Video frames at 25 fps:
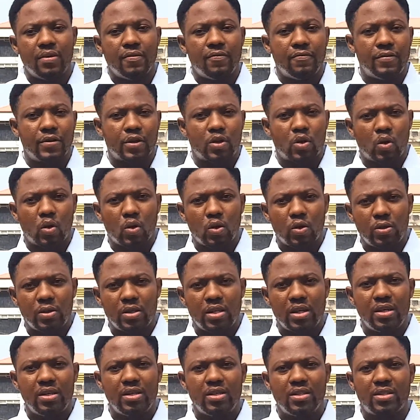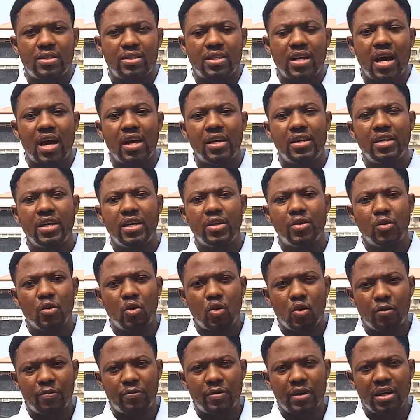the colonialists handed
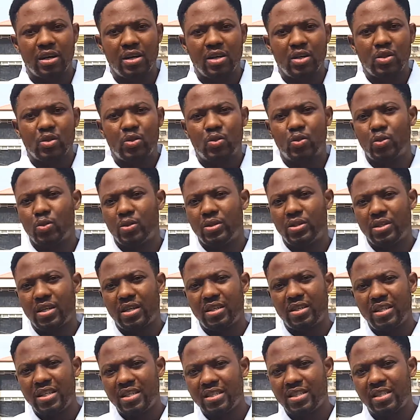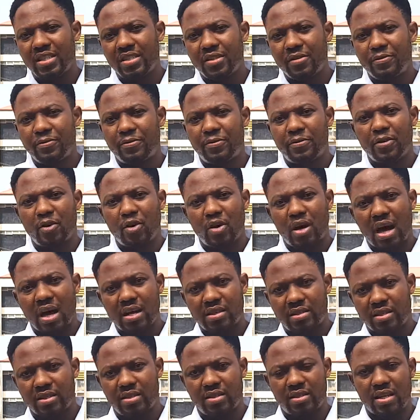over to their native
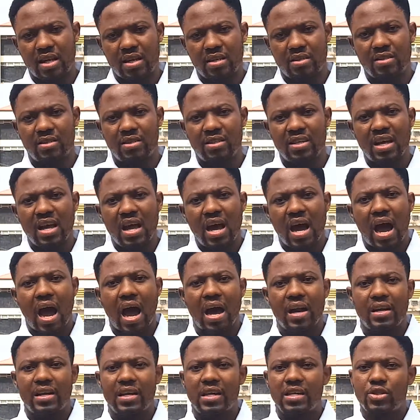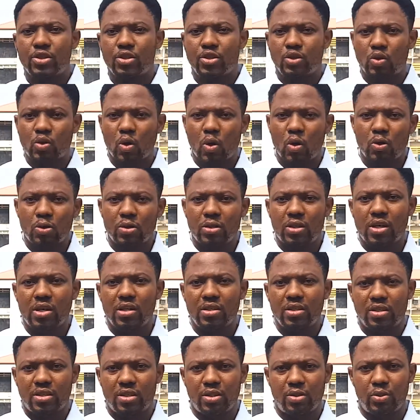assistants an installed
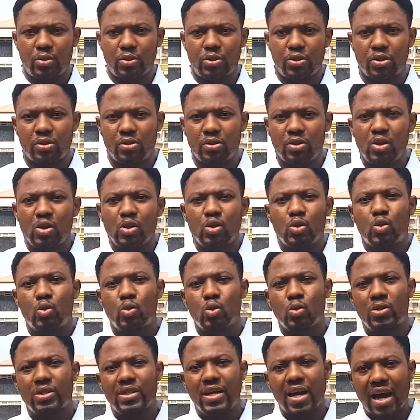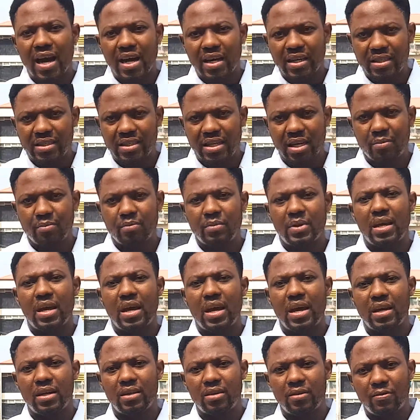constitution to guide them
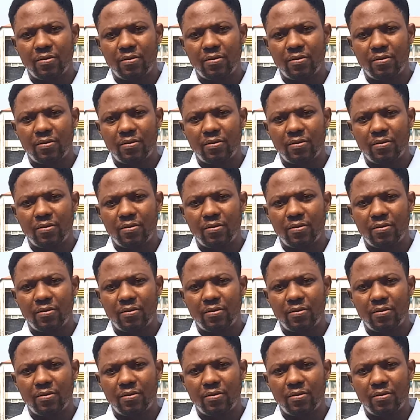in